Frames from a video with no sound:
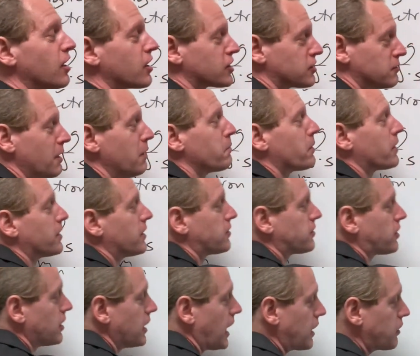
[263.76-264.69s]
Remember, this
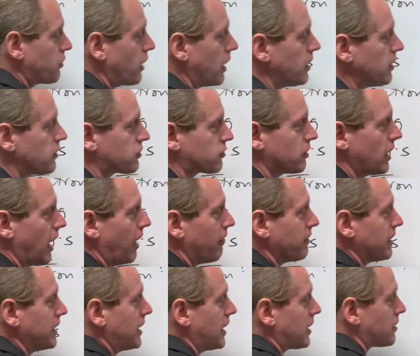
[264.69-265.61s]
electron is
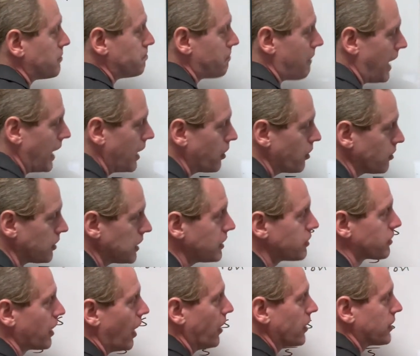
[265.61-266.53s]
traveling at a mildly
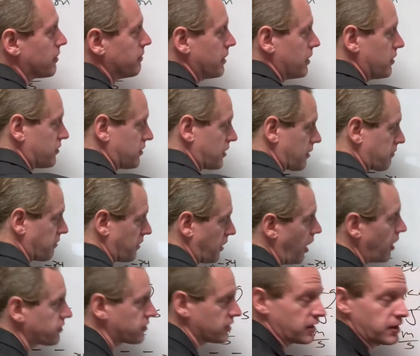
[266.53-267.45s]
relativistic
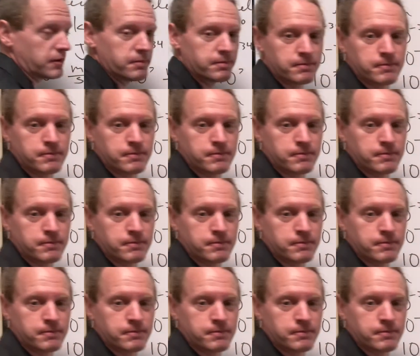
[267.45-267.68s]
velocity.